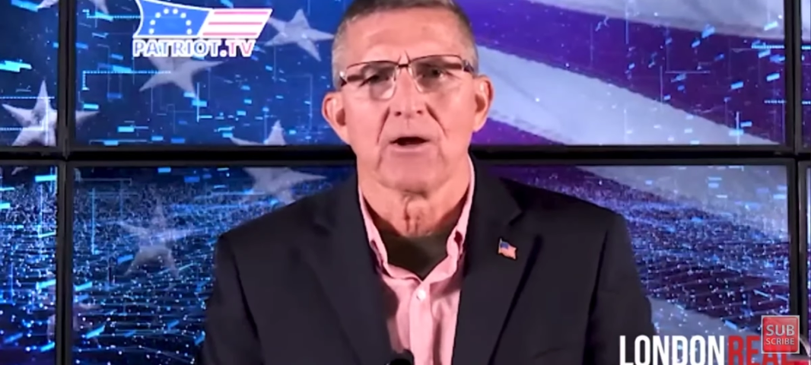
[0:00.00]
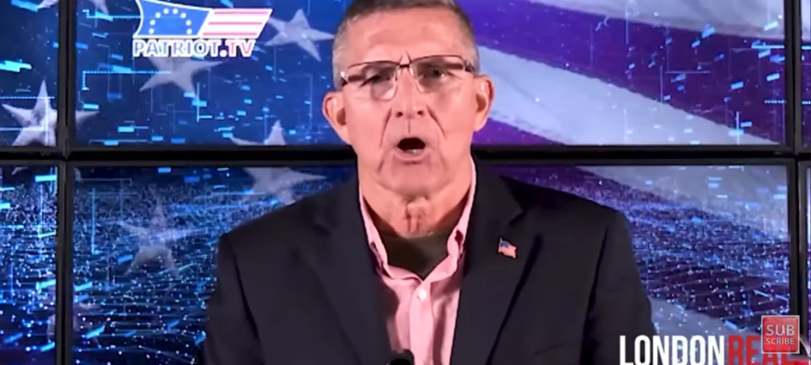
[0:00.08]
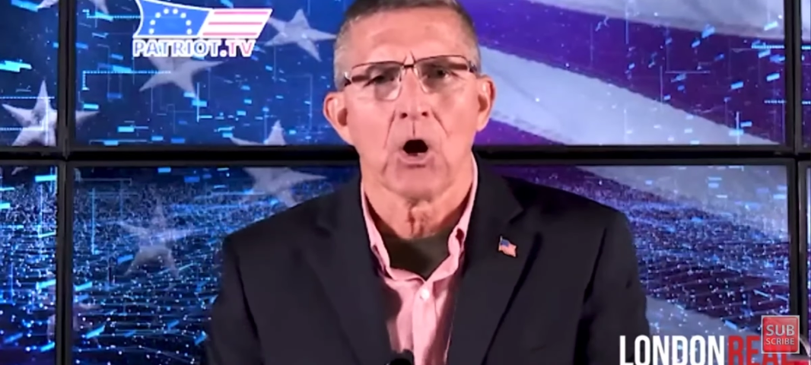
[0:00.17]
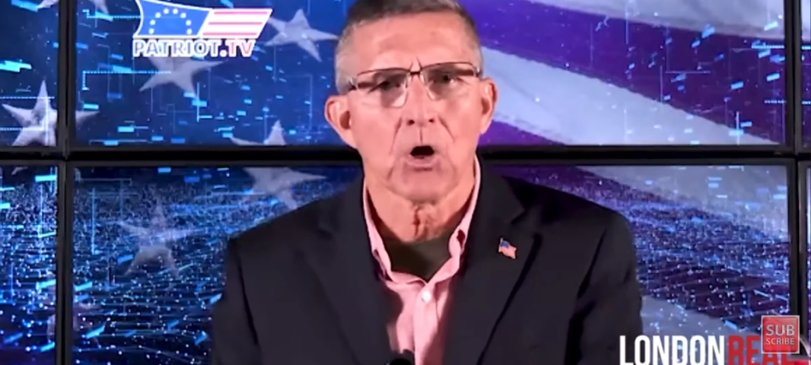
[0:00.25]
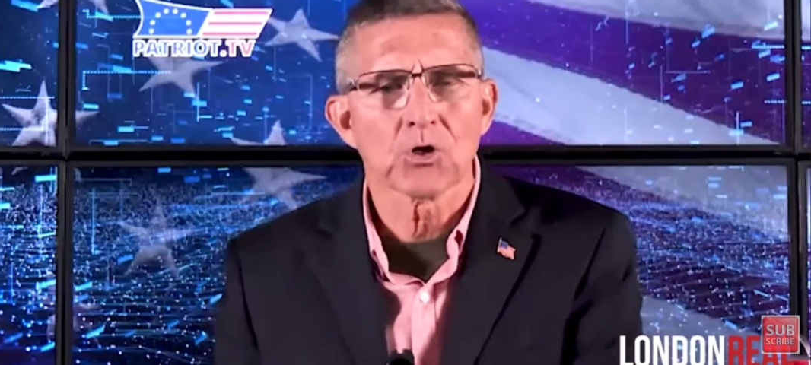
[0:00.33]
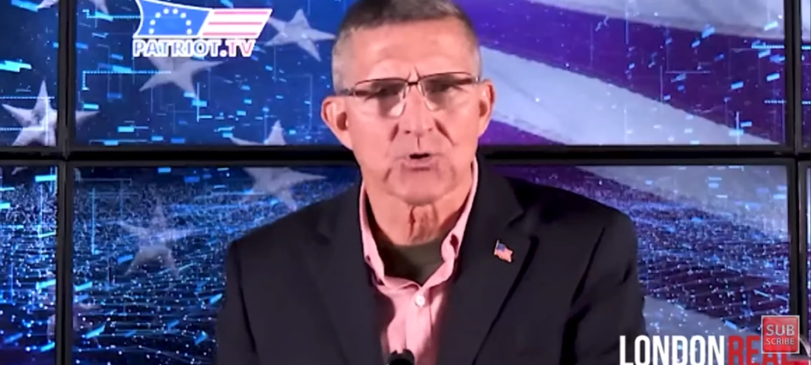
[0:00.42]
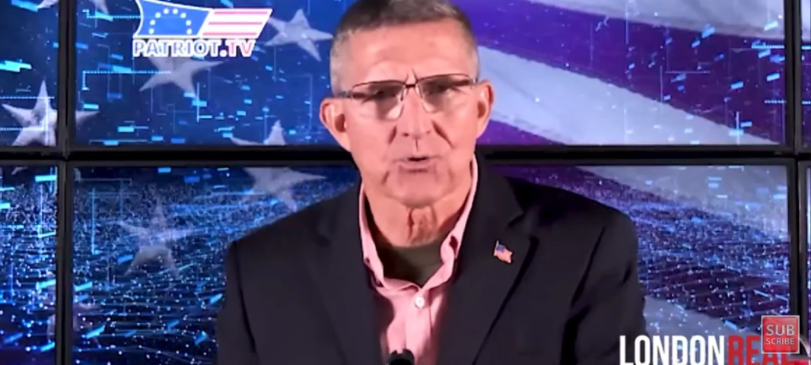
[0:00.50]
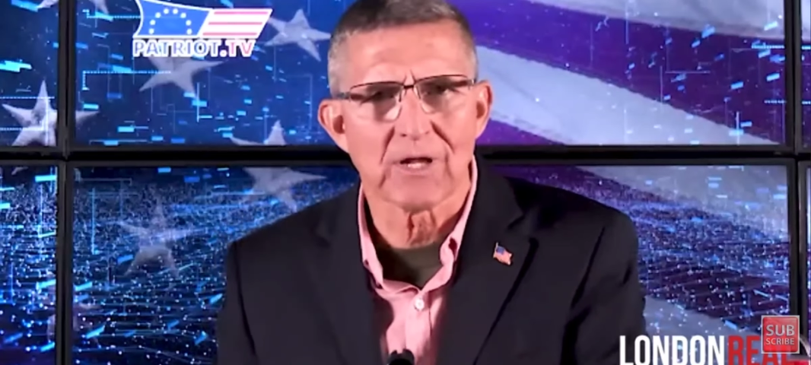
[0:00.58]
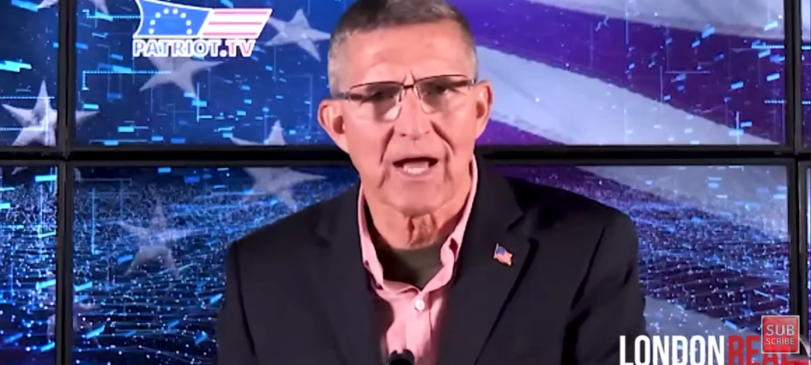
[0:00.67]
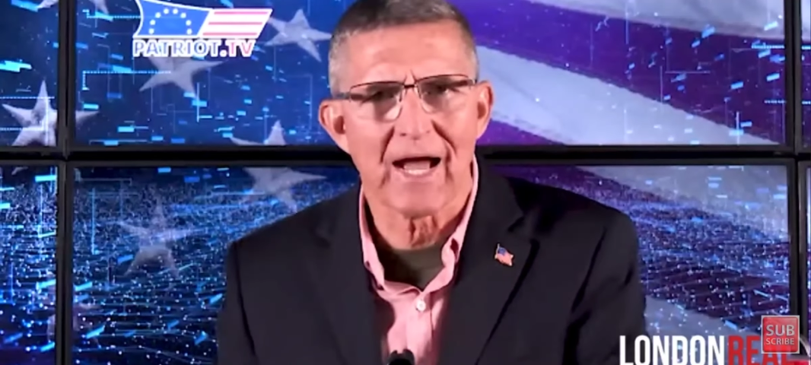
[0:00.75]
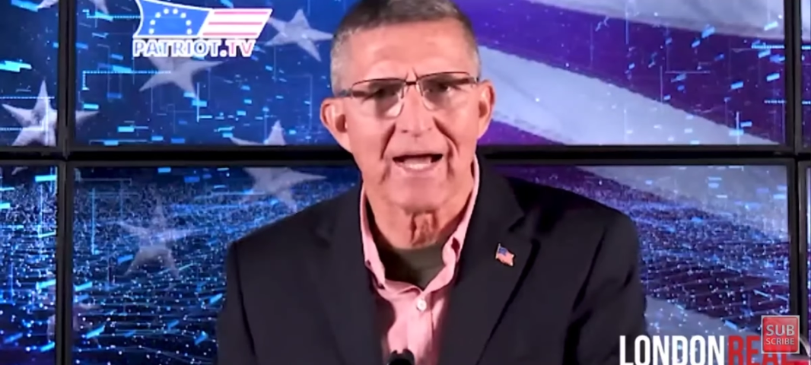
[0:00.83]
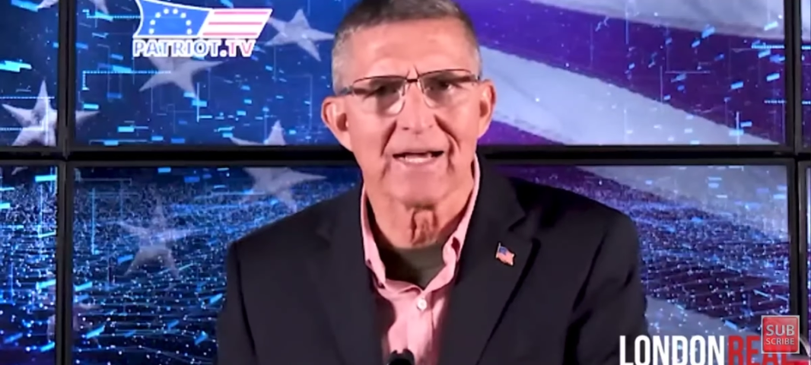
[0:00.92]

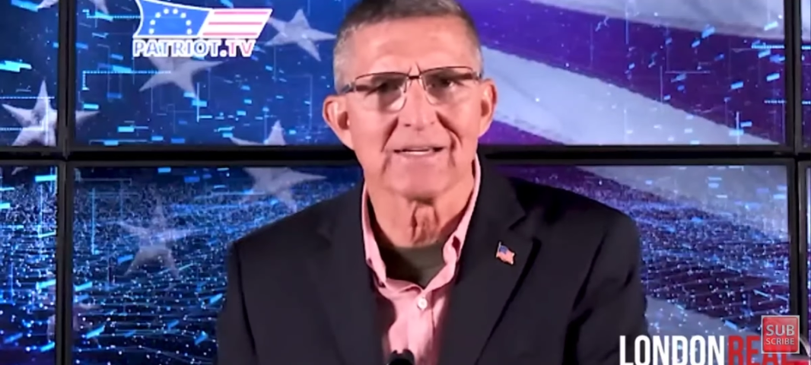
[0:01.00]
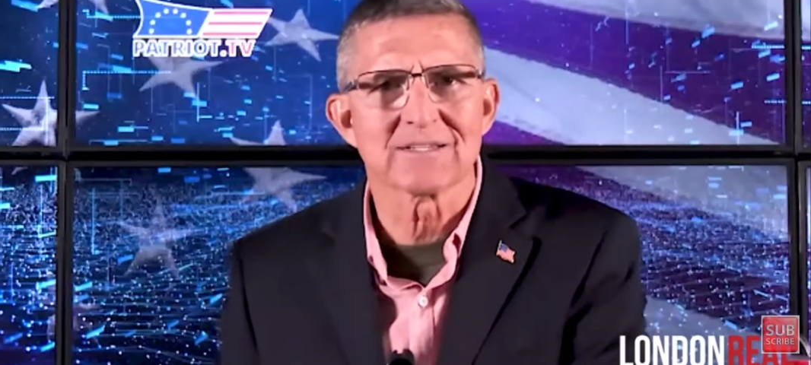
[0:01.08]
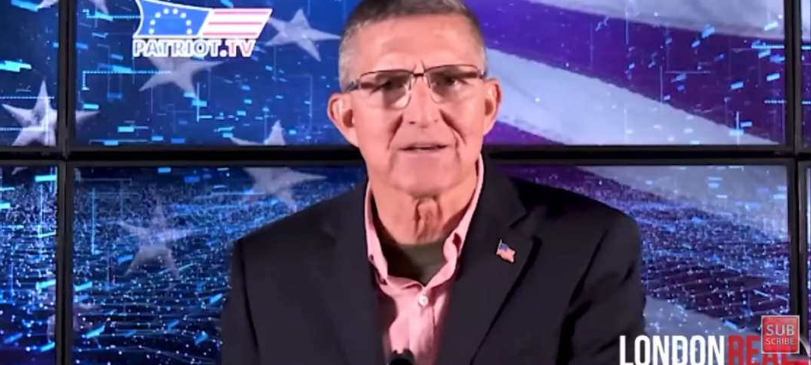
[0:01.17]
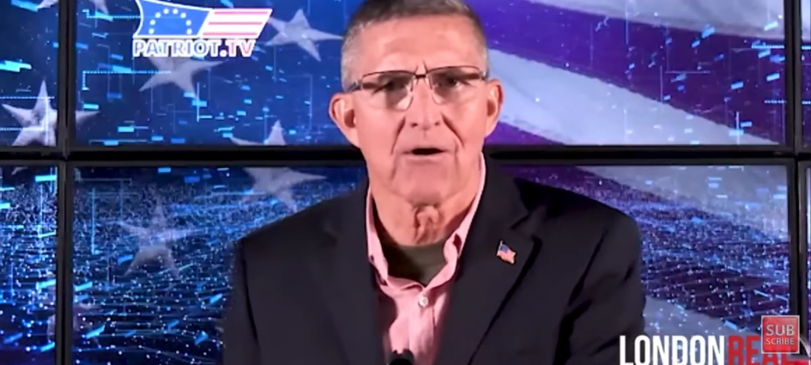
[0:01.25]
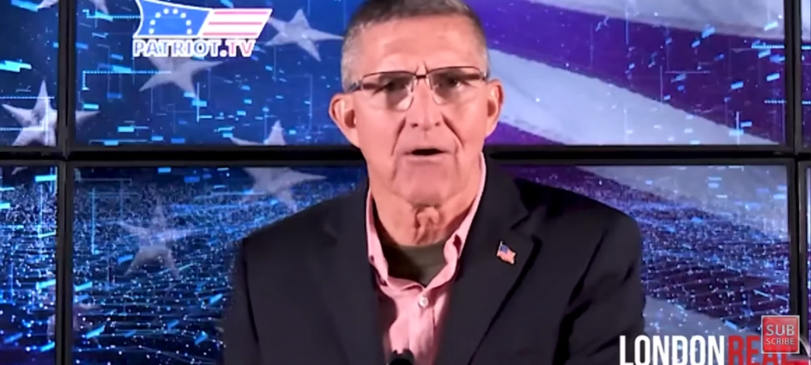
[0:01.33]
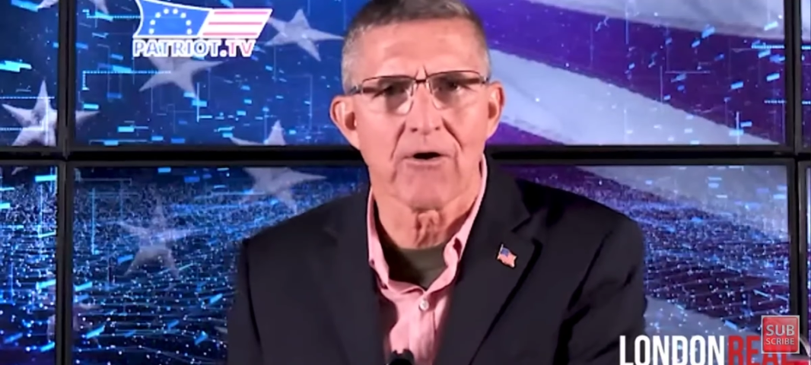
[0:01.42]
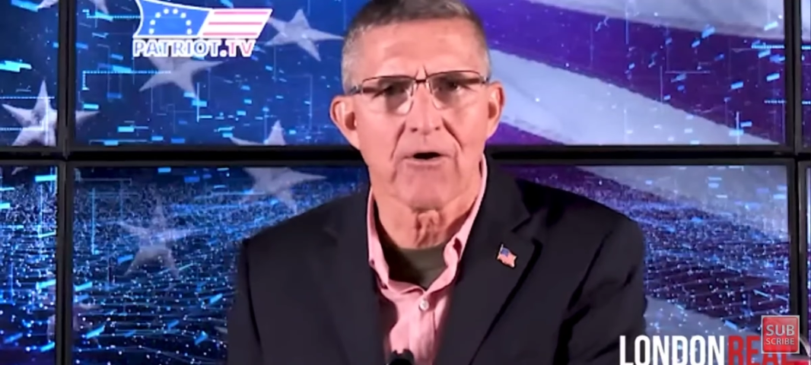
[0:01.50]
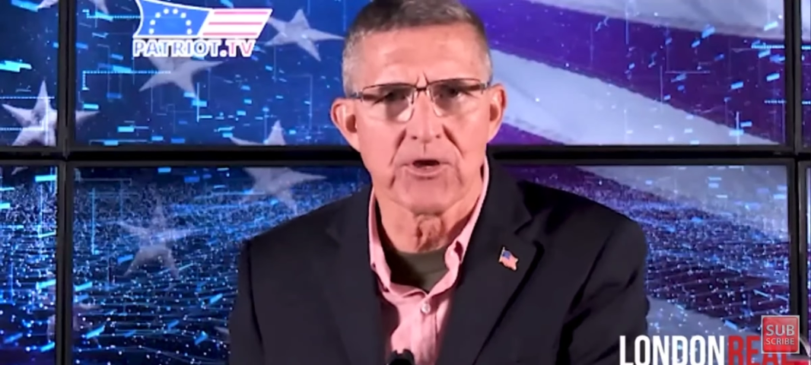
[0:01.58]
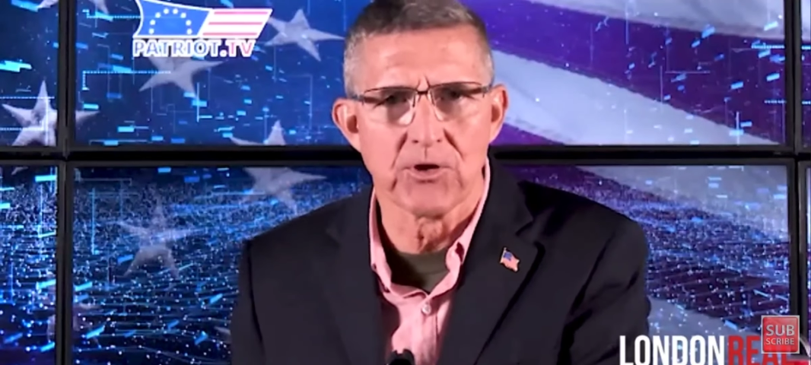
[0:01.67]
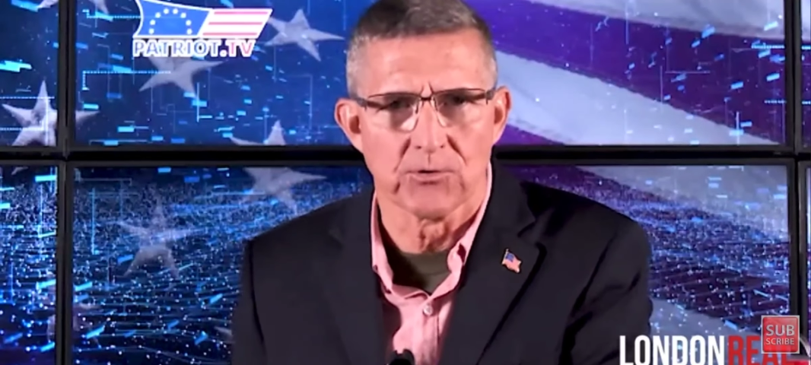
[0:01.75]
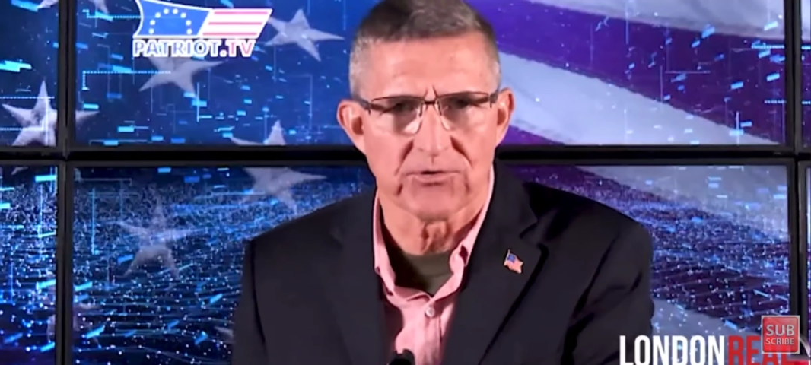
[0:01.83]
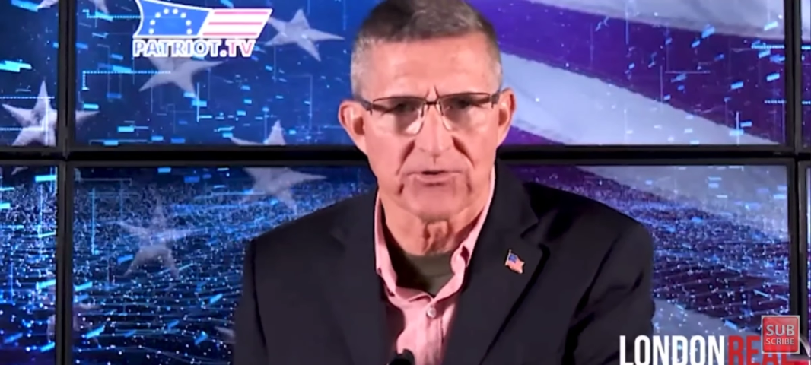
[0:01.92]
culturalize our
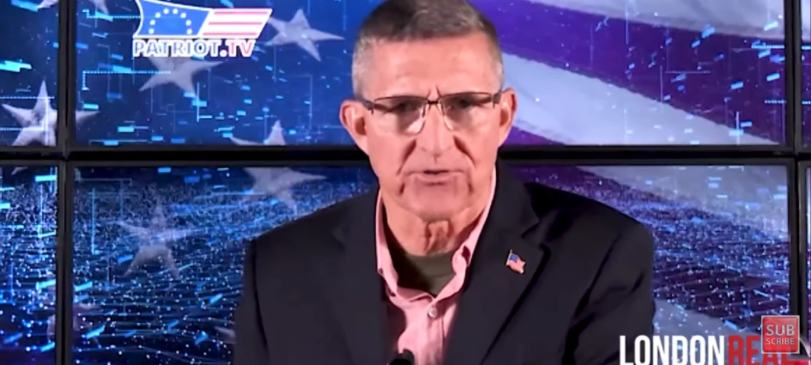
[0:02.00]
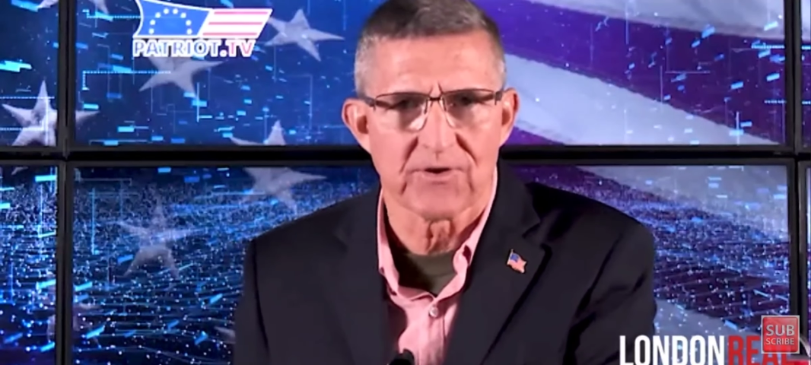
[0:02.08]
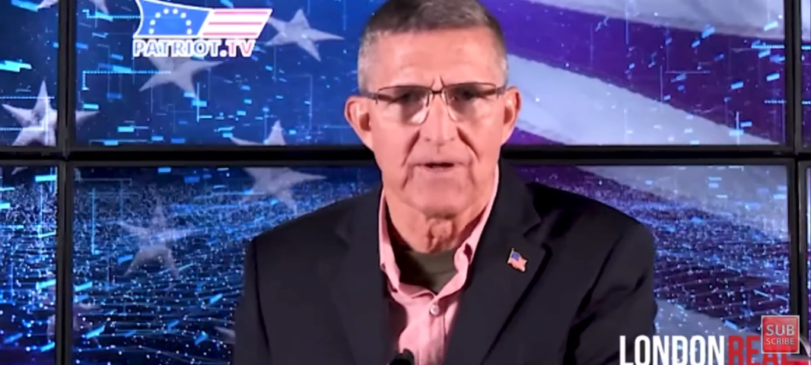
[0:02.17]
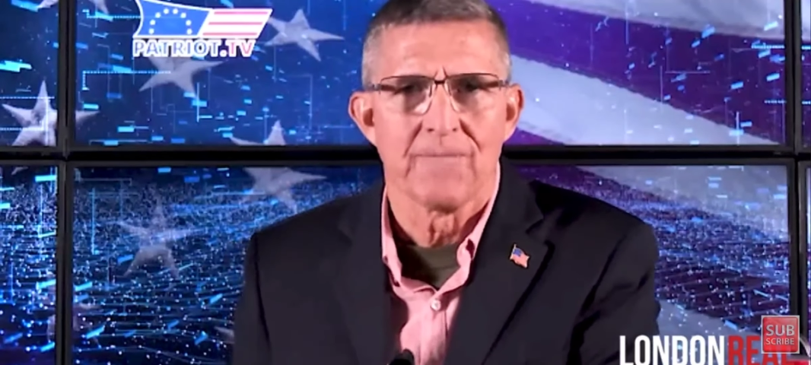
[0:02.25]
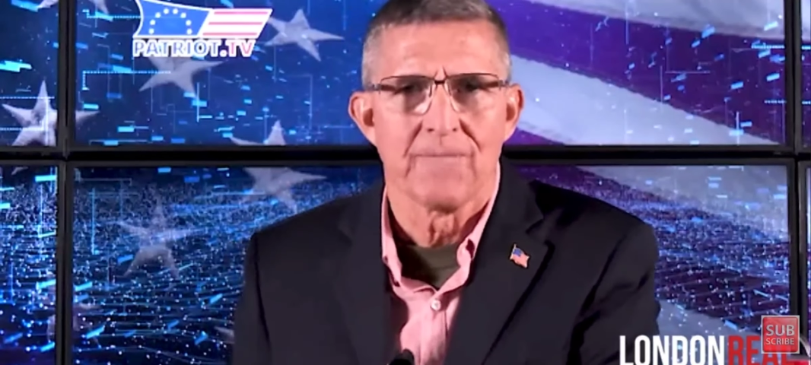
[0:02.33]
youth.